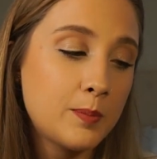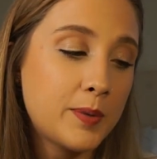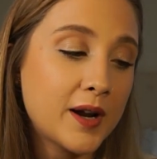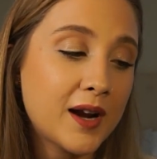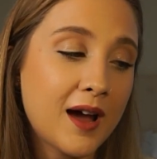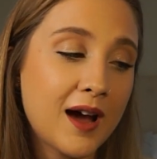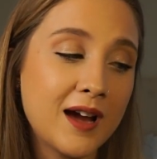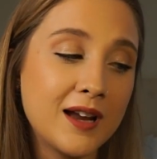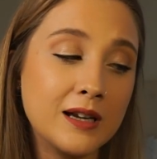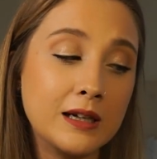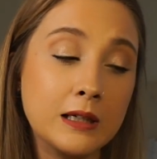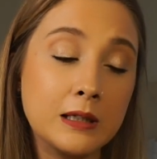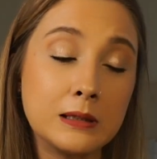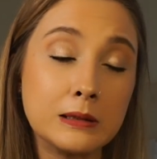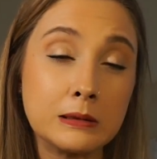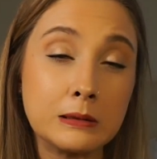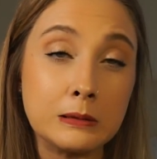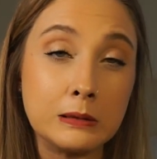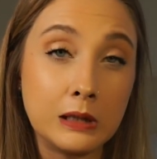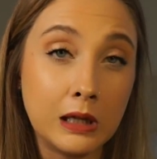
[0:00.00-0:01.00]
but I
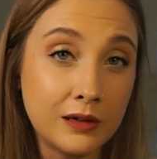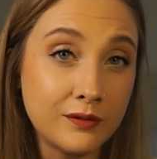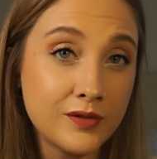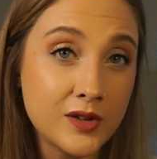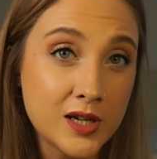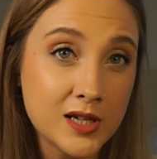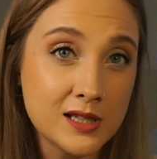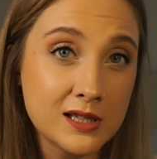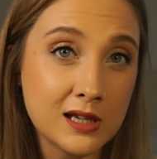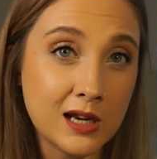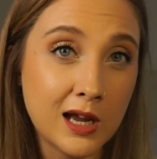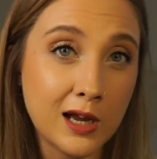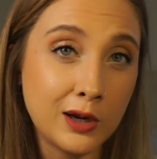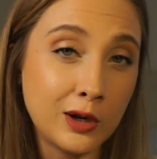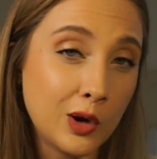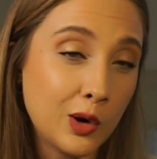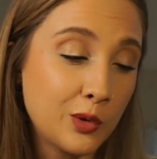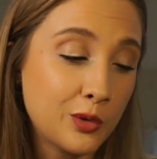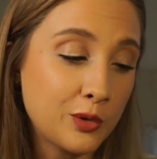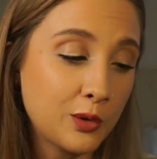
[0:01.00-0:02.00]
love this and I
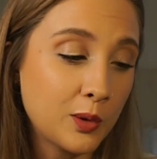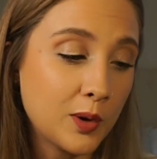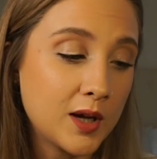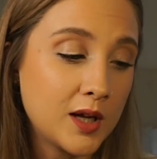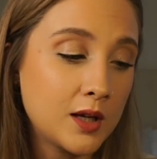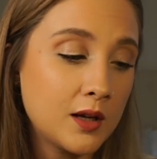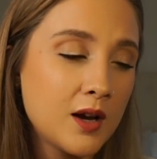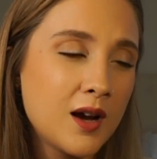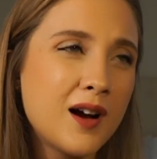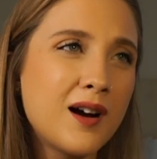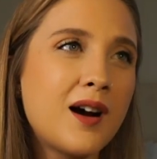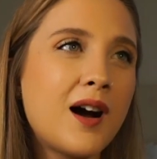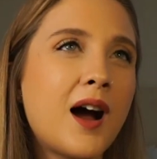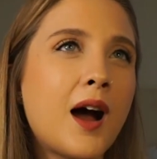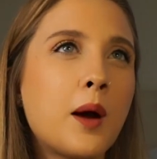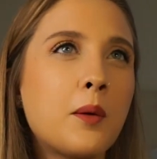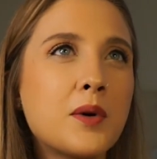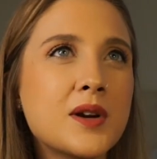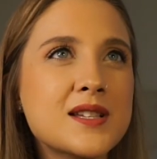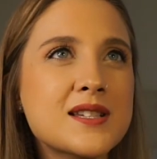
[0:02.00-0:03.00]
go through it,
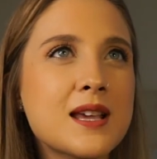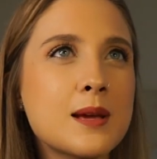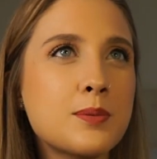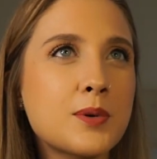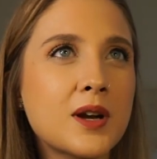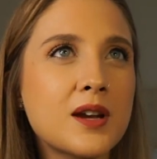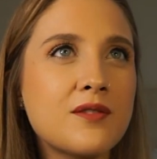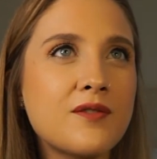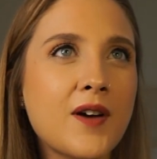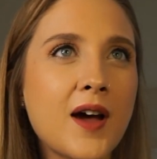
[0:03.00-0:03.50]
I want to say pretty